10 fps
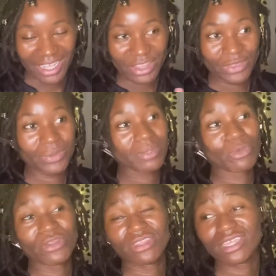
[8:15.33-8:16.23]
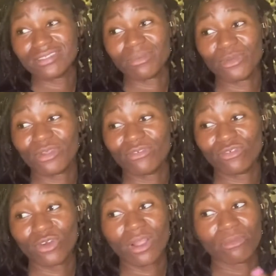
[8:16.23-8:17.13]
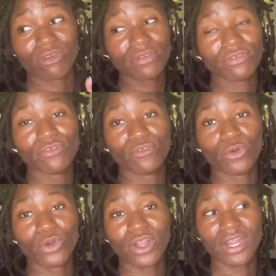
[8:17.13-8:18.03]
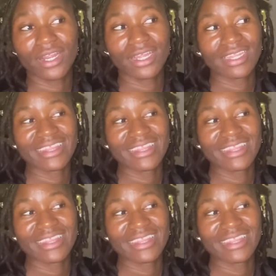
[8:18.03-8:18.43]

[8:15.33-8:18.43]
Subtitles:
3 more things I'm grateful for. I'm grateful for